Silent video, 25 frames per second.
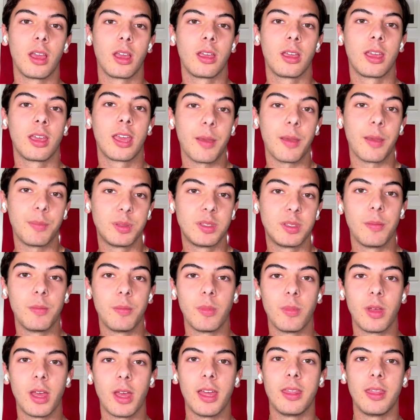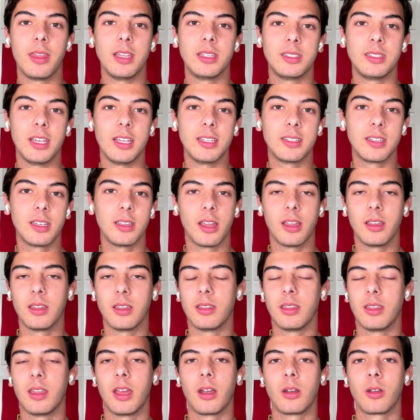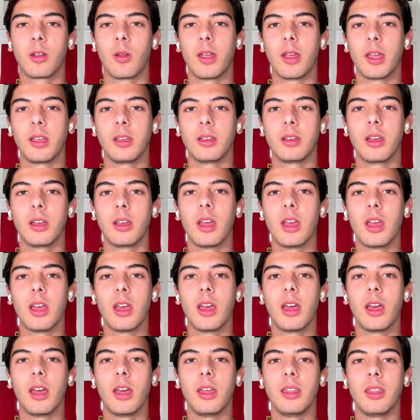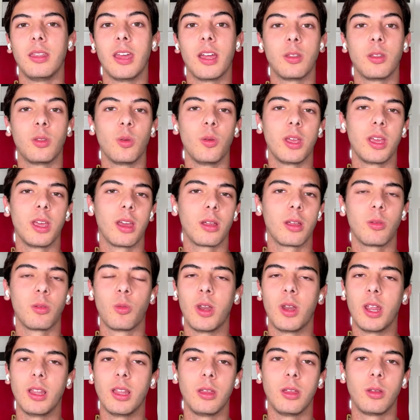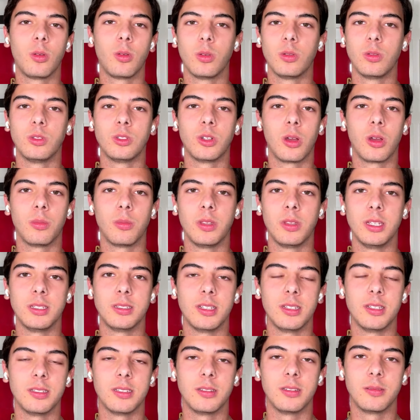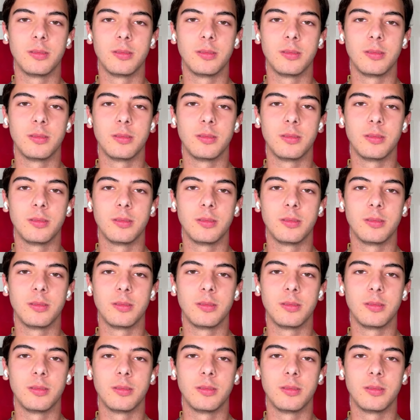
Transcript: kept them this season, and they are going. They are doing a really good job this season.